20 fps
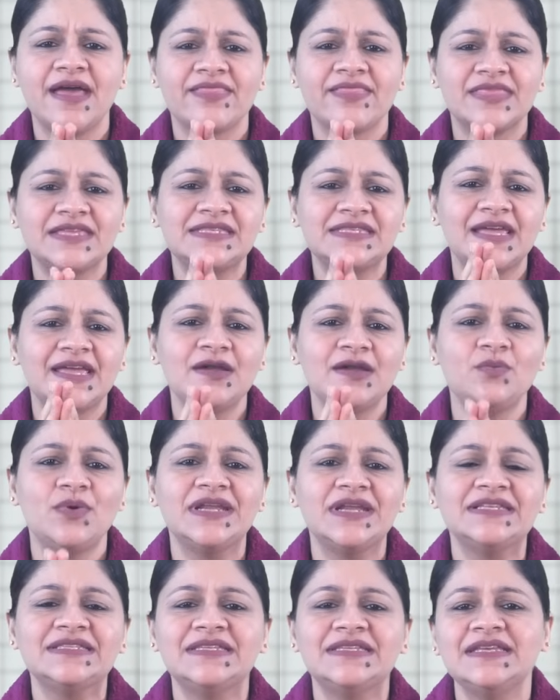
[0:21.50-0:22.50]
The second
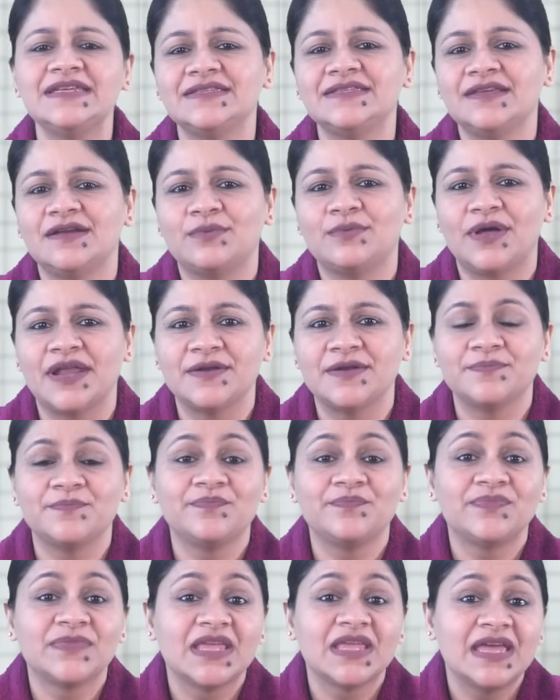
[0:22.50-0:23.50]
one is the easier one,
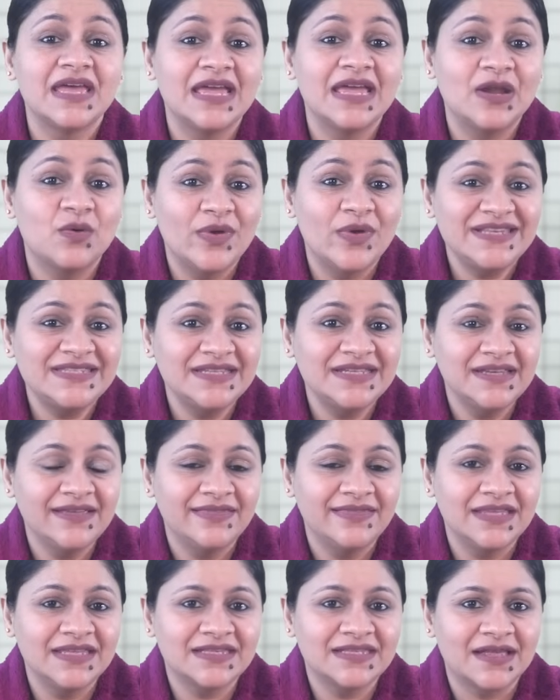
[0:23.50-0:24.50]
investing
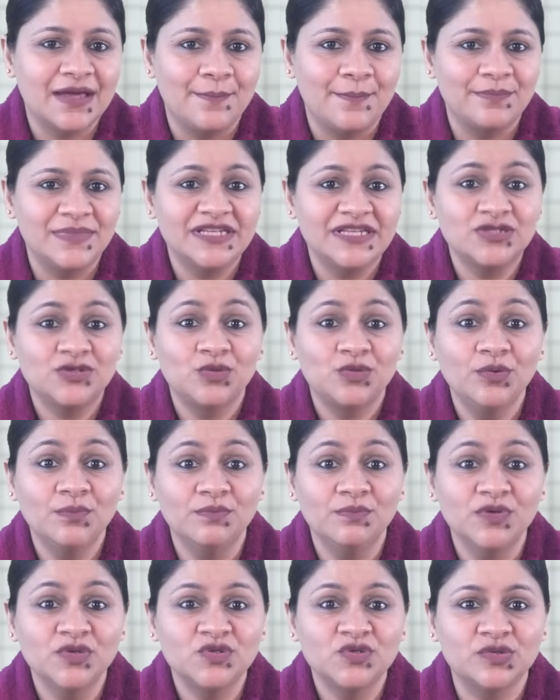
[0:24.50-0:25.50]
in these companies through
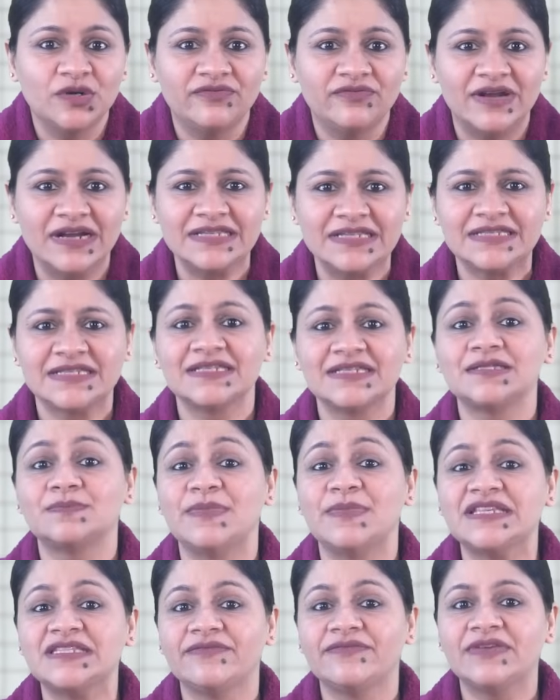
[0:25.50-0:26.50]
mutual funds,
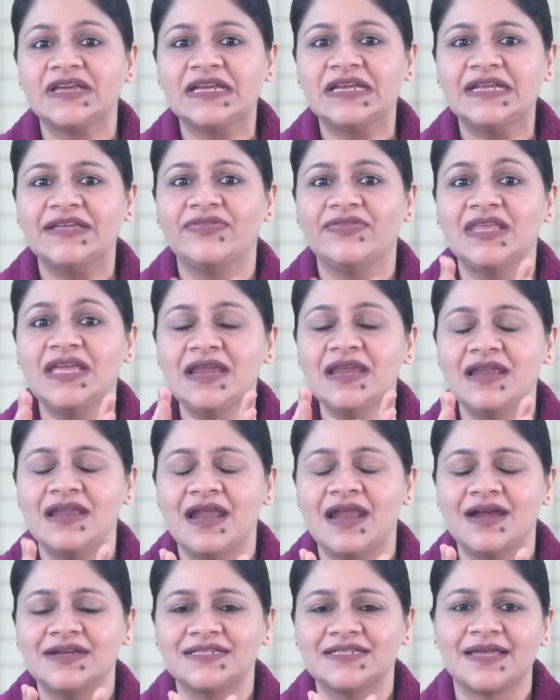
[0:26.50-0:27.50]
specifically in the
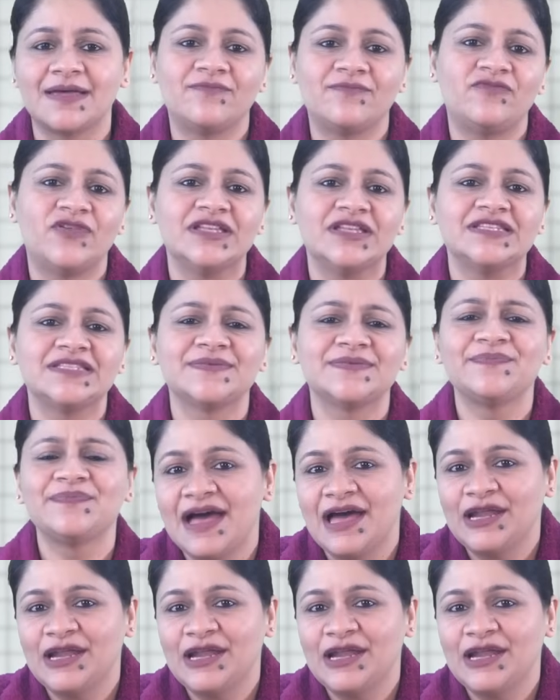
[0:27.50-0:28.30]
large cap funds.